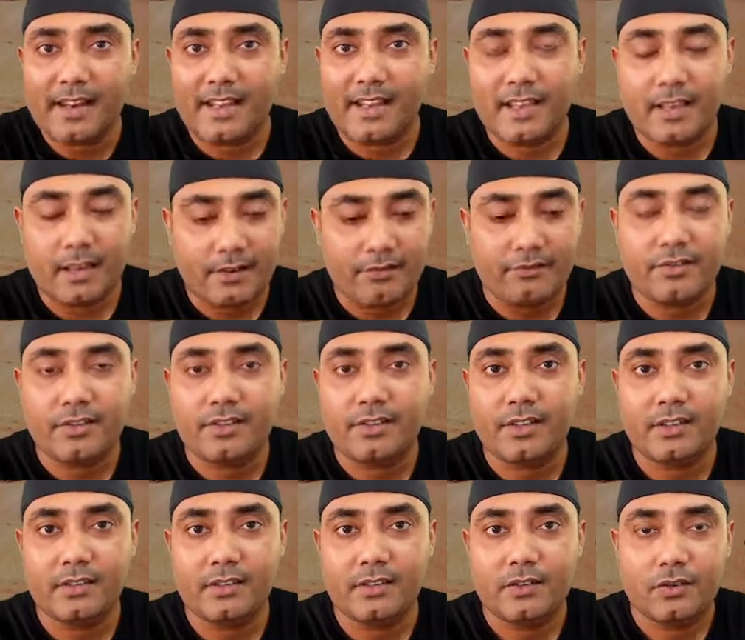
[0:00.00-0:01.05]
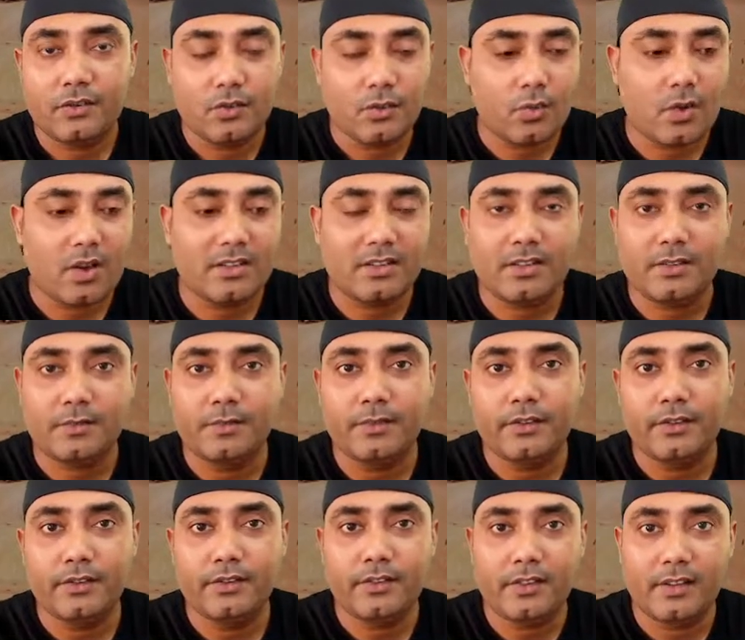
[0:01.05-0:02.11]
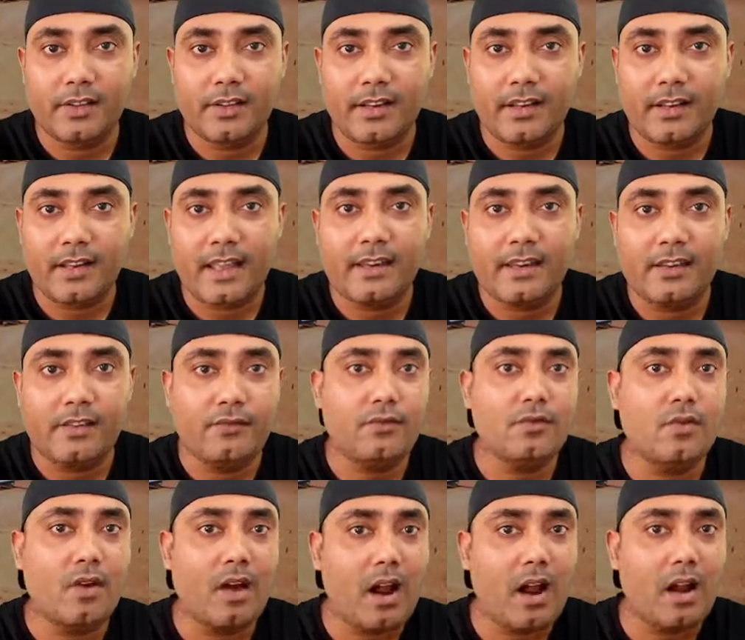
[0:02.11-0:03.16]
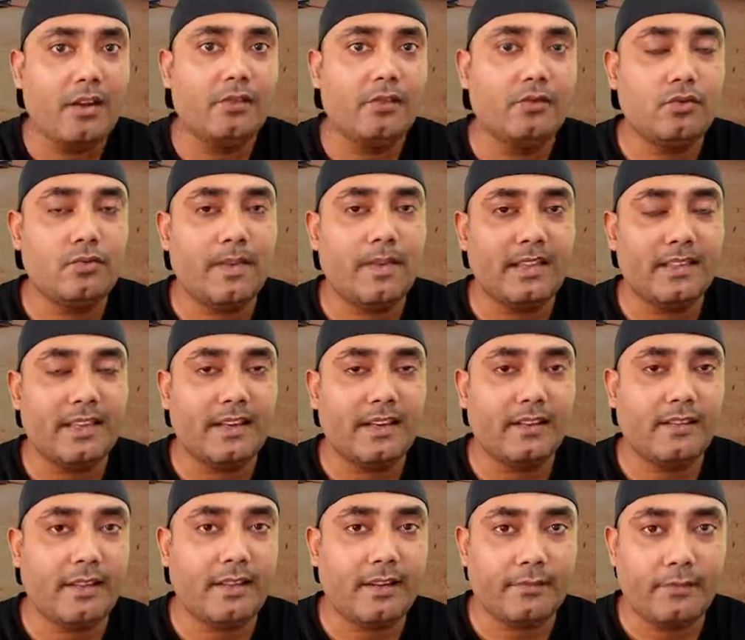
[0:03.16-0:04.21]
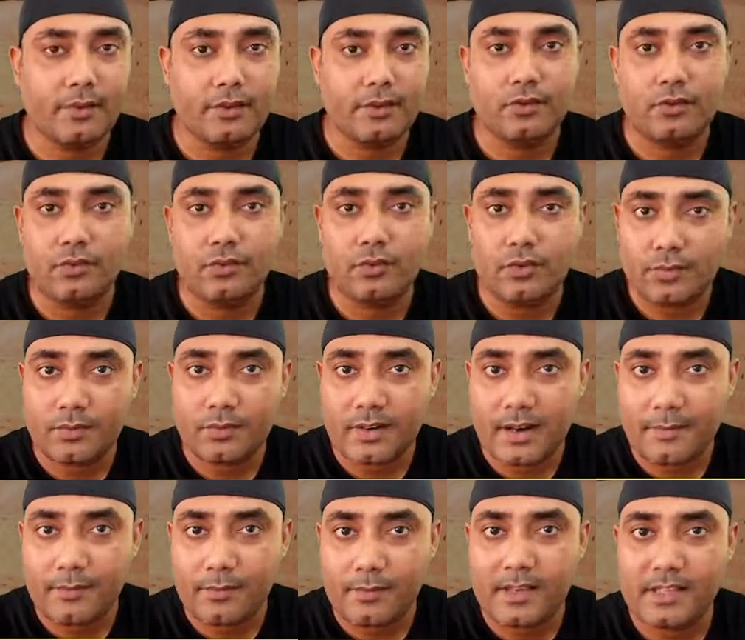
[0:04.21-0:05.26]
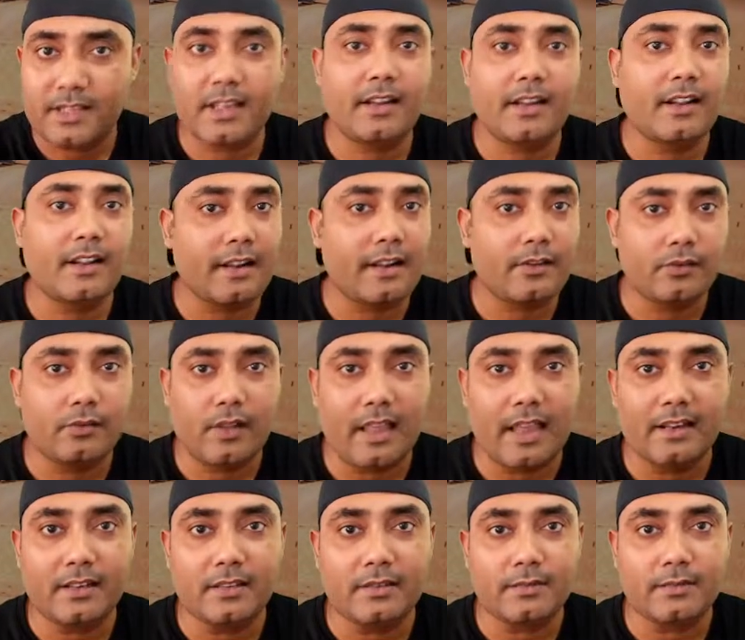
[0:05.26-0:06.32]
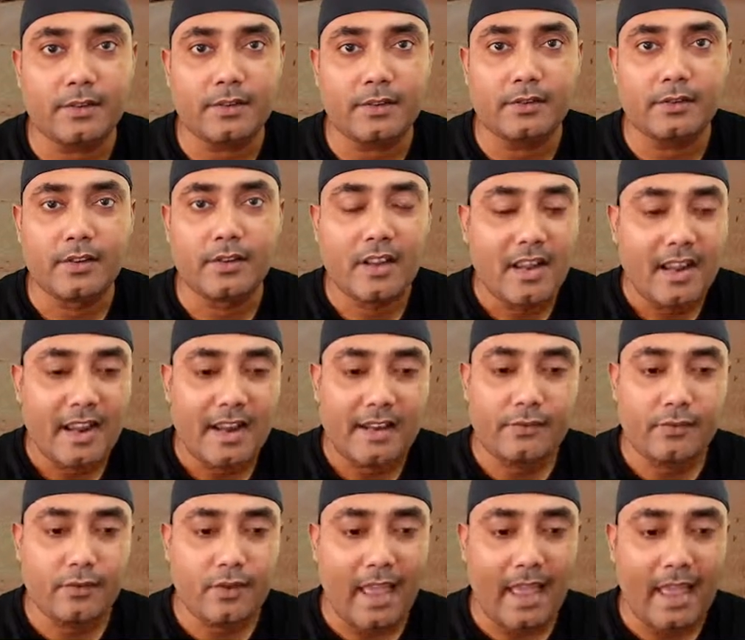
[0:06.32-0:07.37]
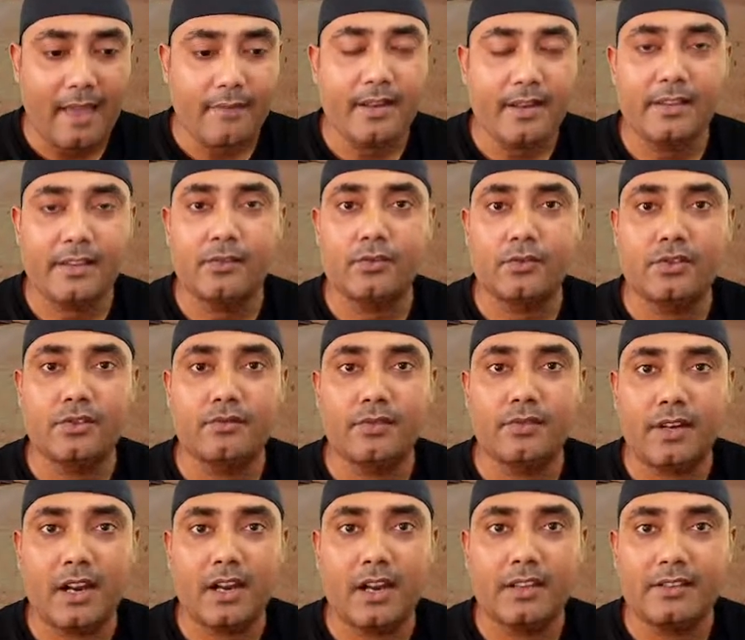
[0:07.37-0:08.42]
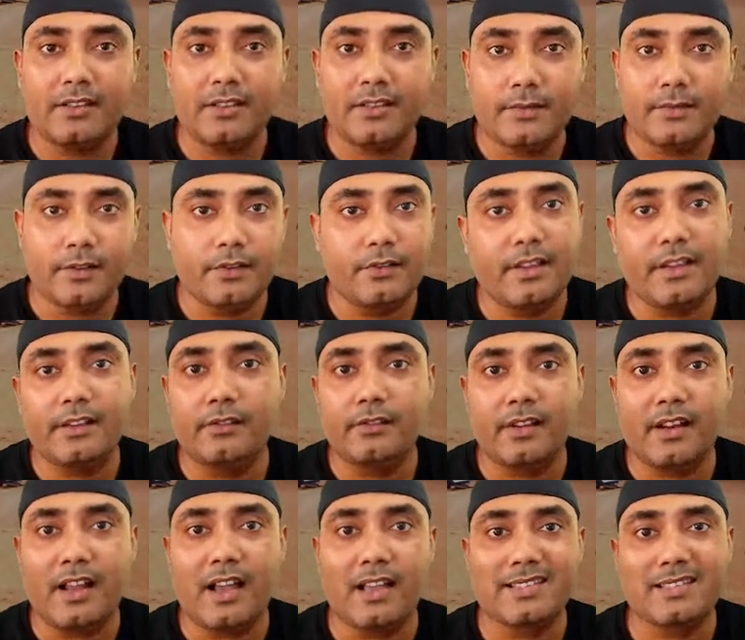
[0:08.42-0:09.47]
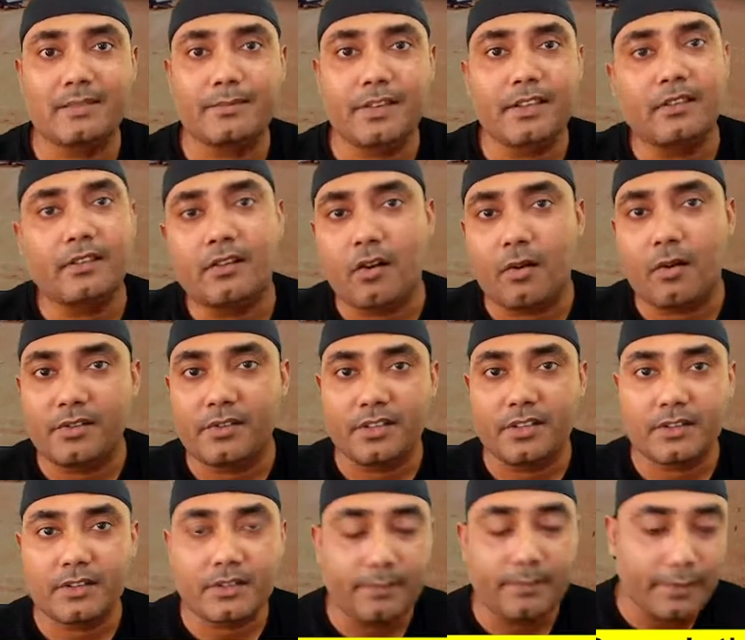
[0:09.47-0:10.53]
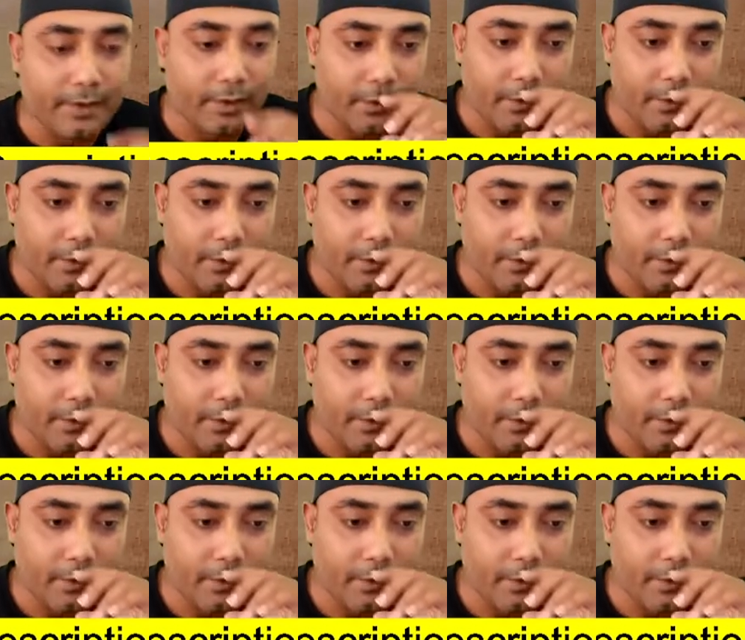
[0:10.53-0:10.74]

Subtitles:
interesting, so watch this video till the end. And if you are new to my channel, then please do subscribe to my channel and do like this video. And if you have any question regarding this video, then you can ask me in the comment section below.